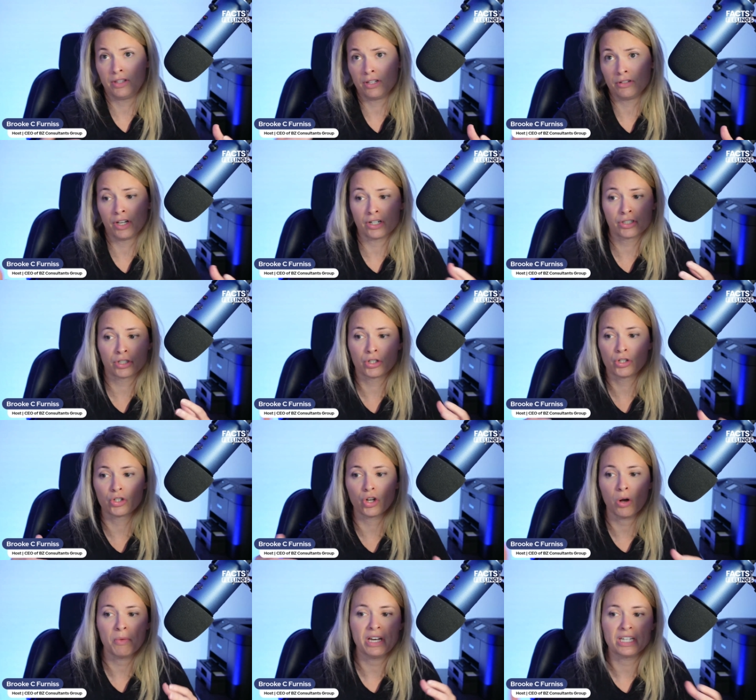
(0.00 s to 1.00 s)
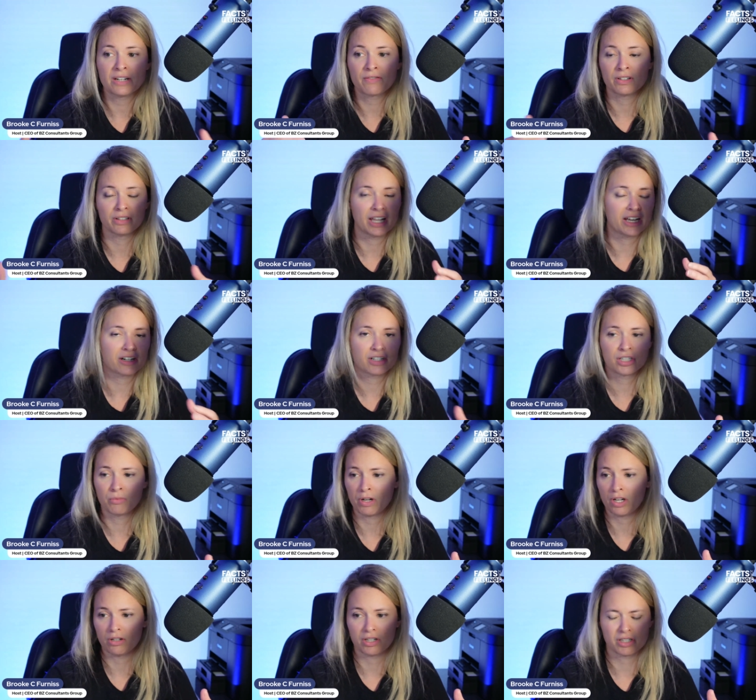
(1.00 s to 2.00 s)
There's so many different layers to
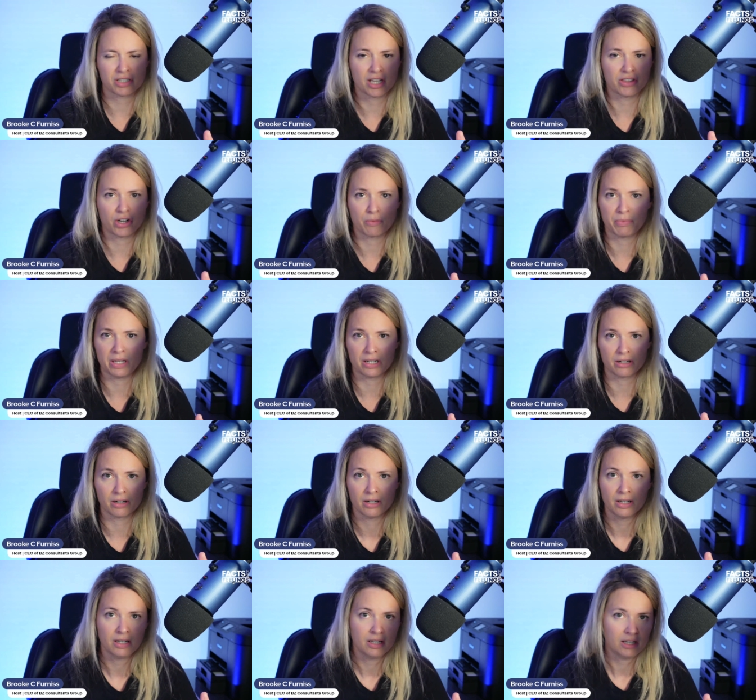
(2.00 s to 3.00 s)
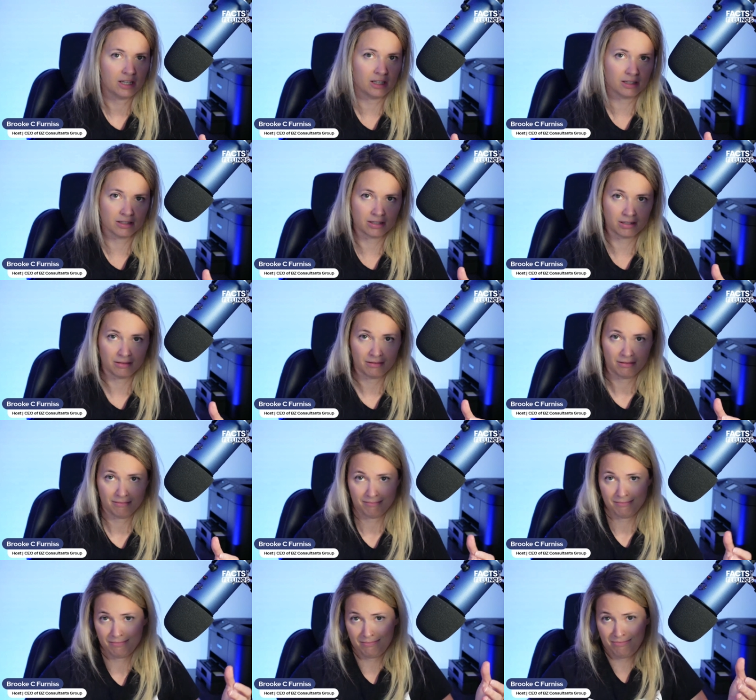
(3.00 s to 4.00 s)
what you just said there, Peter.
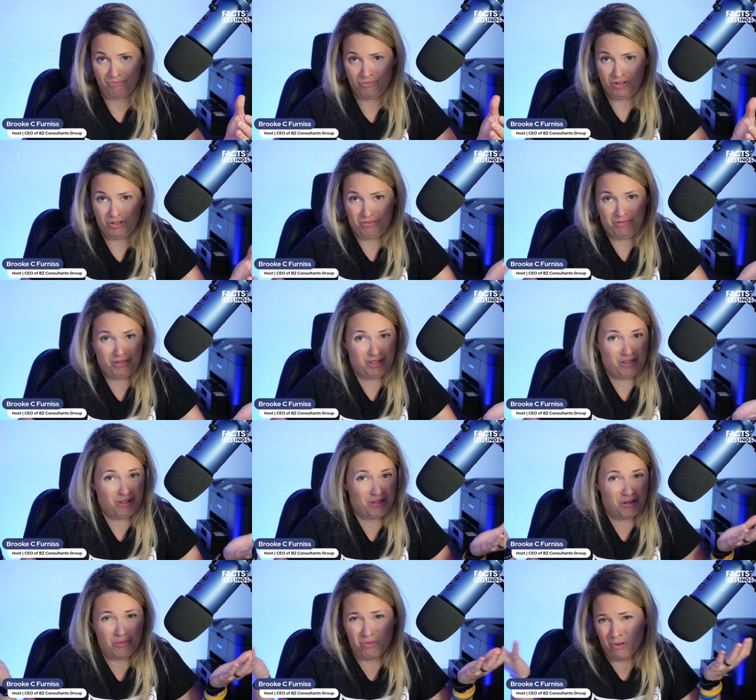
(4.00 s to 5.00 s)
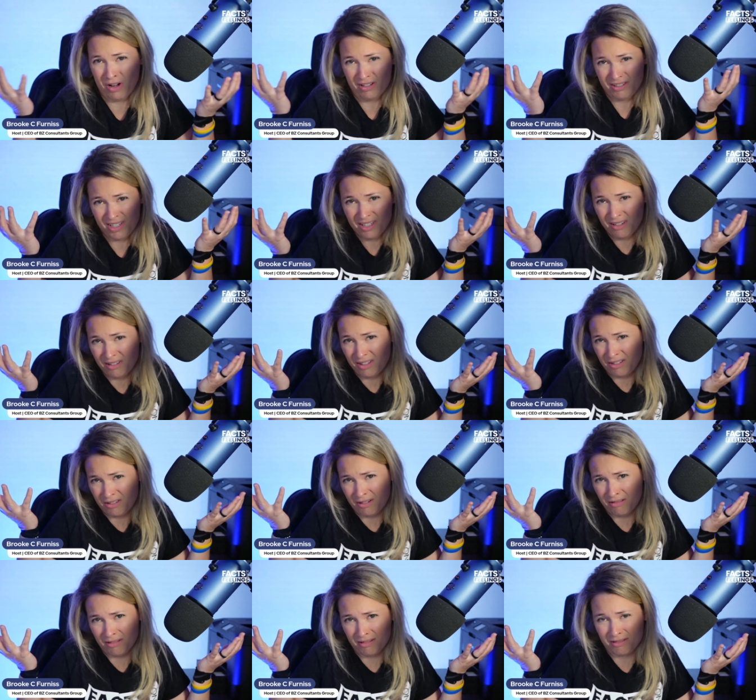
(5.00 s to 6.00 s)
Do you want to know the
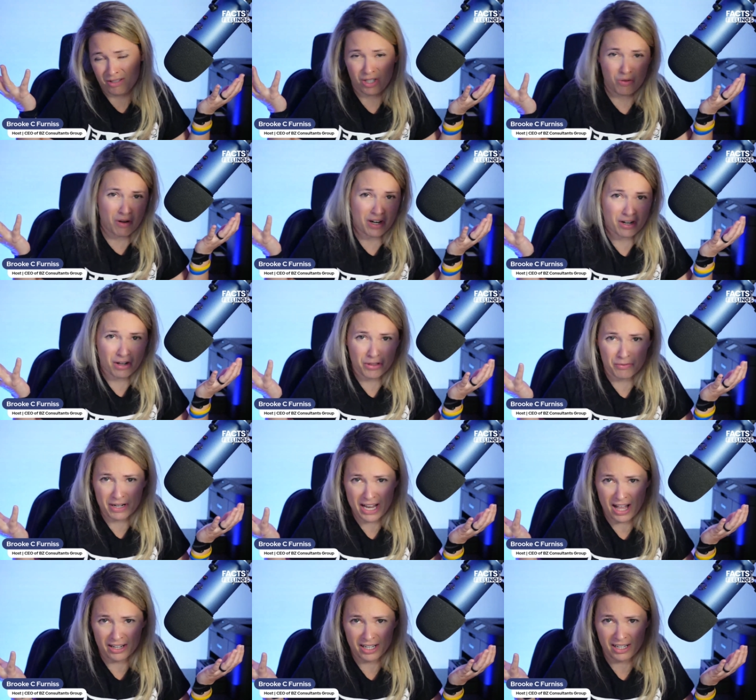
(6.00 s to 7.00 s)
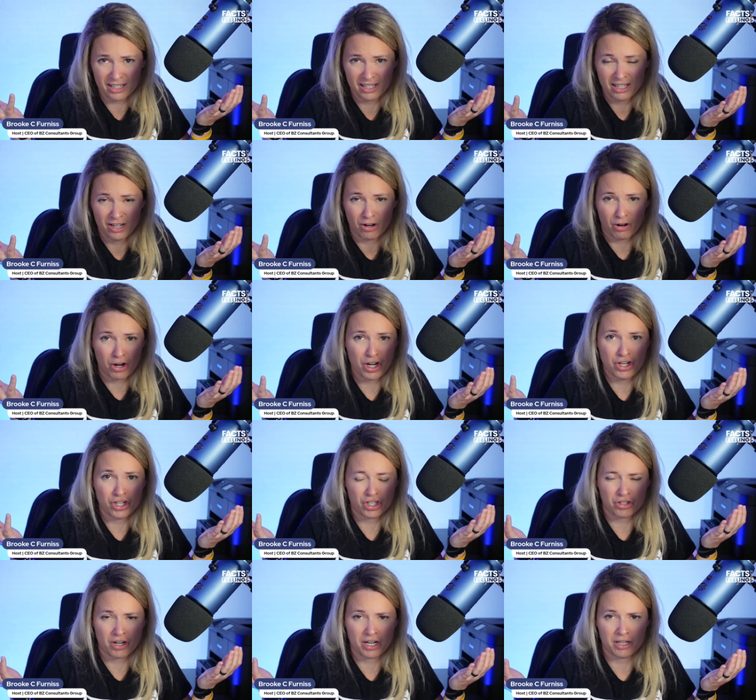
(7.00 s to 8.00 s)
truth? Do you want to know the reality? Or are you
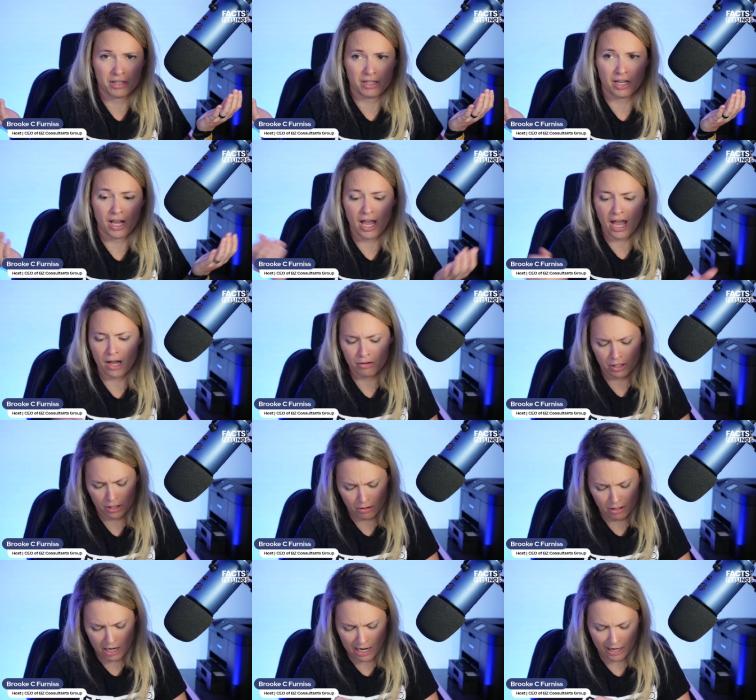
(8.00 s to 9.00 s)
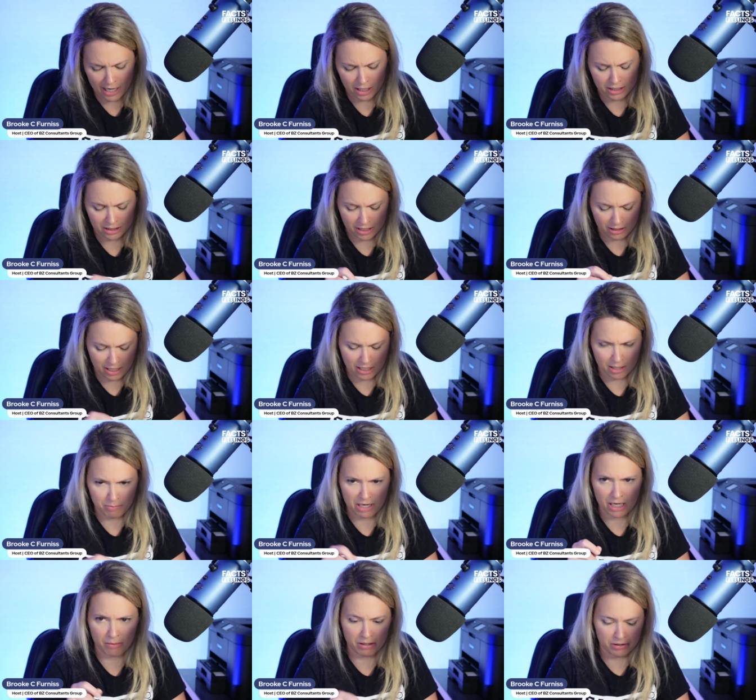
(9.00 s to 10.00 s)
just trying to, I got to take a
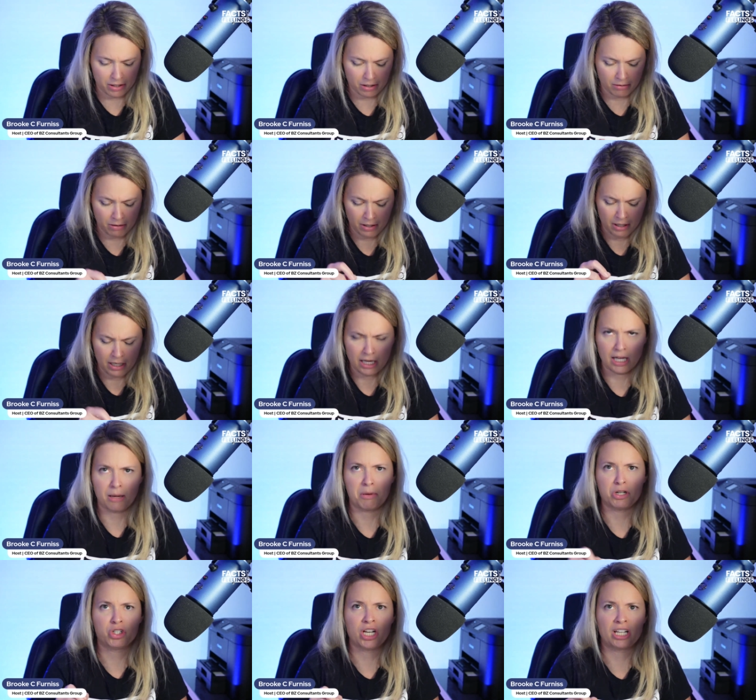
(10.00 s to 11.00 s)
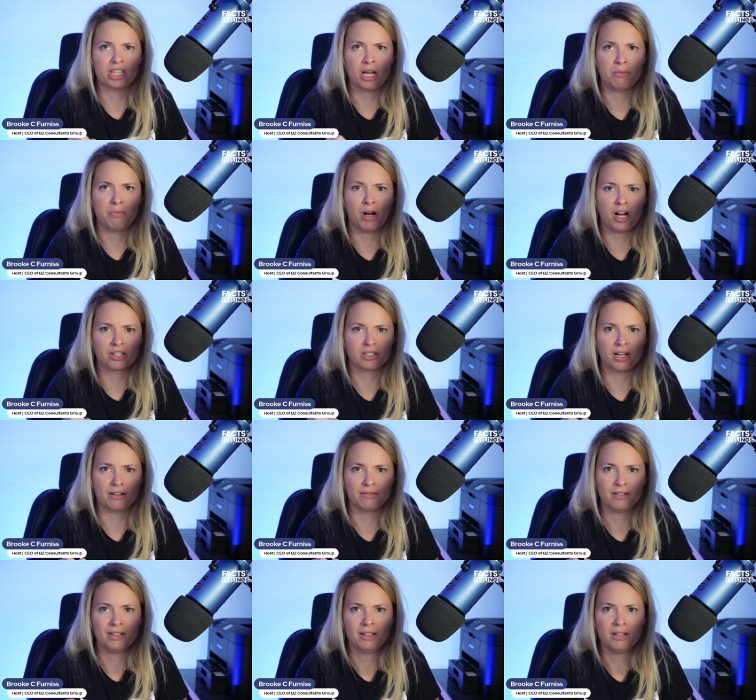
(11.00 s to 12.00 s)
meeting with you and I'm going to check that box
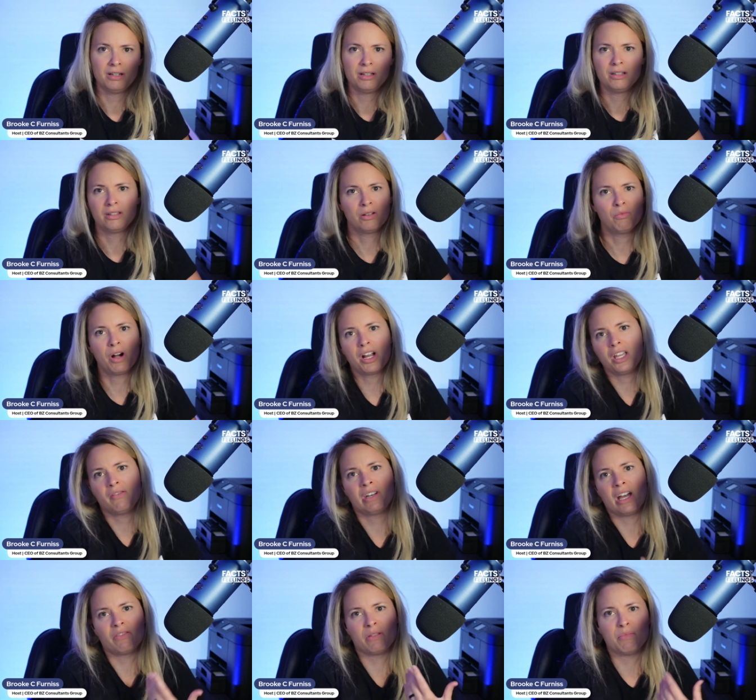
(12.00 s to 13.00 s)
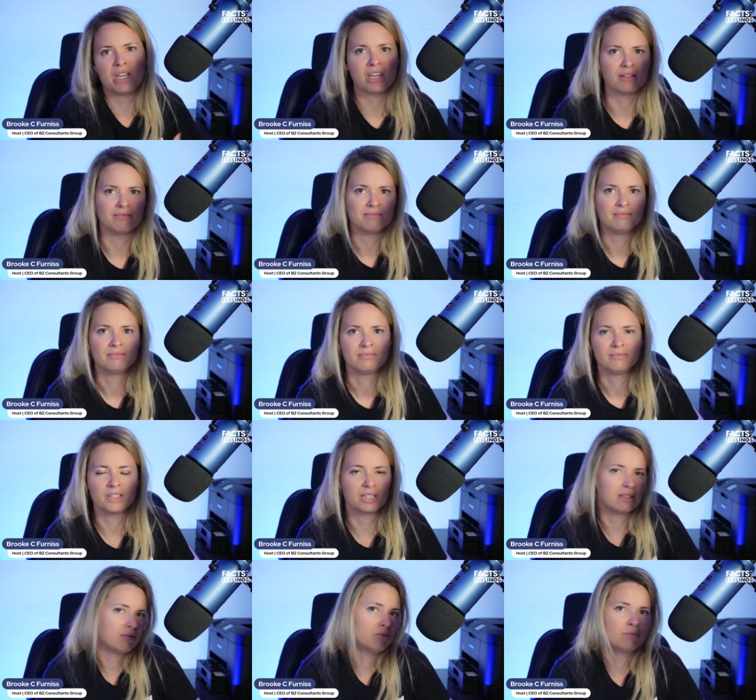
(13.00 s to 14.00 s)
off? Then why even have the meeting?
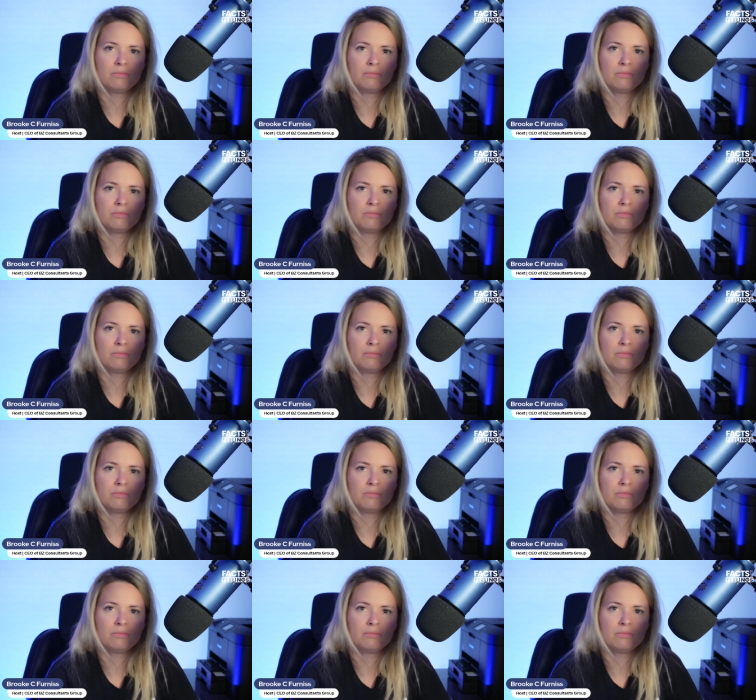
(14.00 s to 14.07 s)
Like,